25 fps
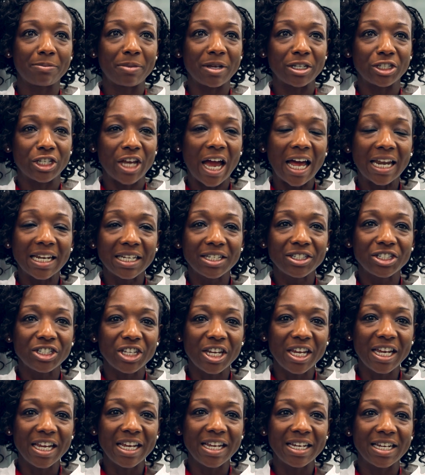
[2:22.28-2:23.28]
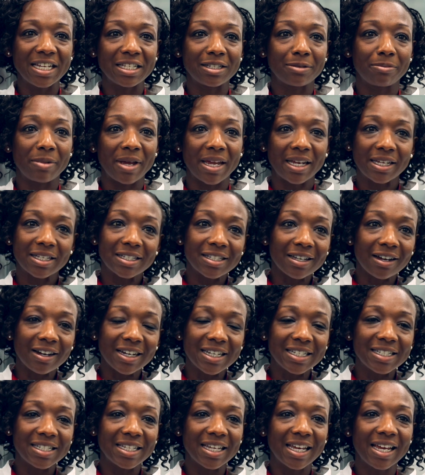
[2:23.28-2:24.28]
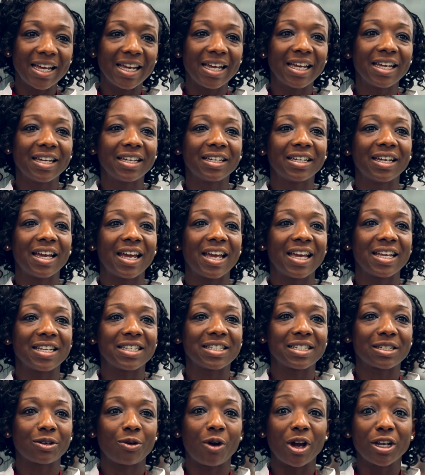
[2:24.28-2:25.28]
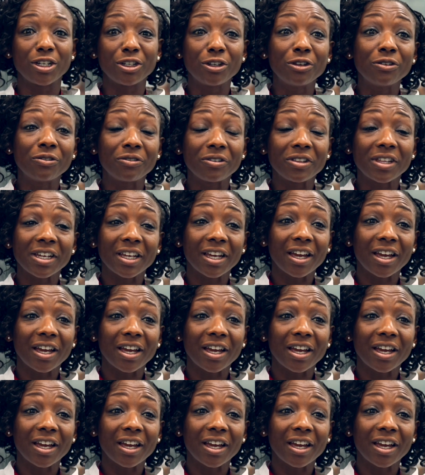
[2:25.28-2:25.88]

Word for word: a bit challenging, it's a bit exciting, it's quite new for the